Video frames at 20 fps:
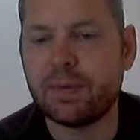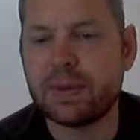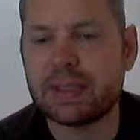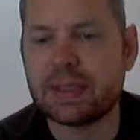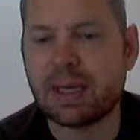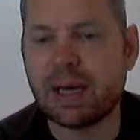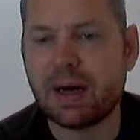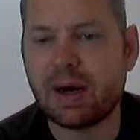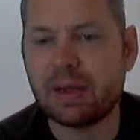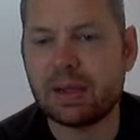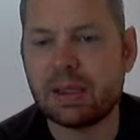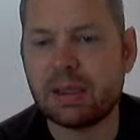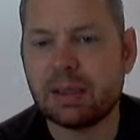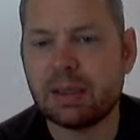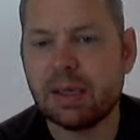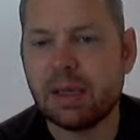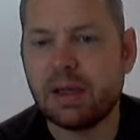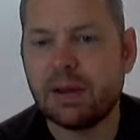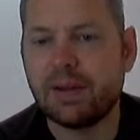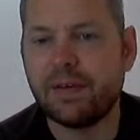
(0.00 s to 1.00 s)
We start on
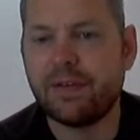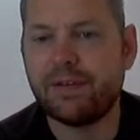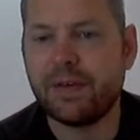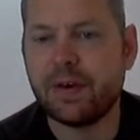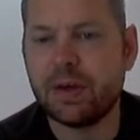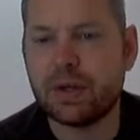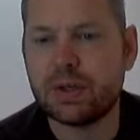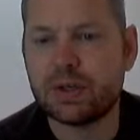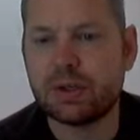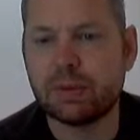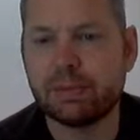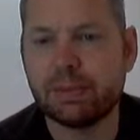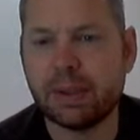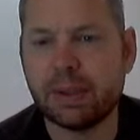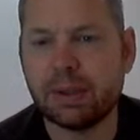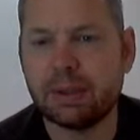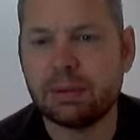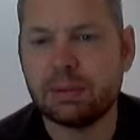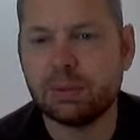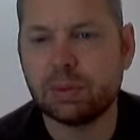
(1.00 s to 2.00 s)
the first
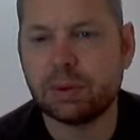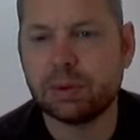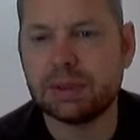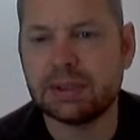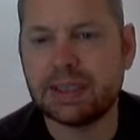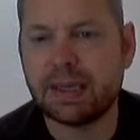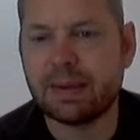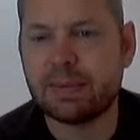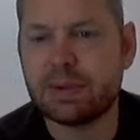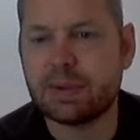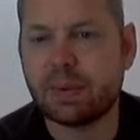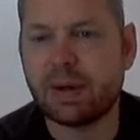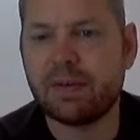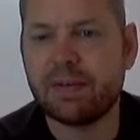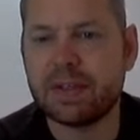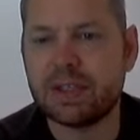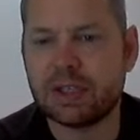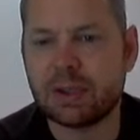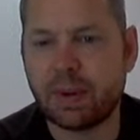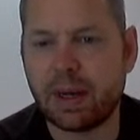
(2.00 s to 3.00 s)
number. 1 times
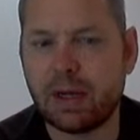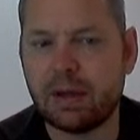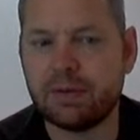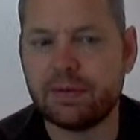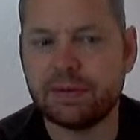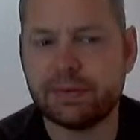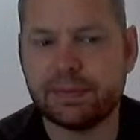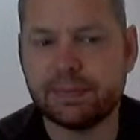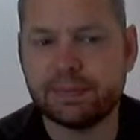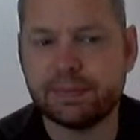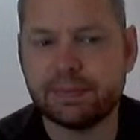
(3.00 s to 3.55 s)
12 is 12.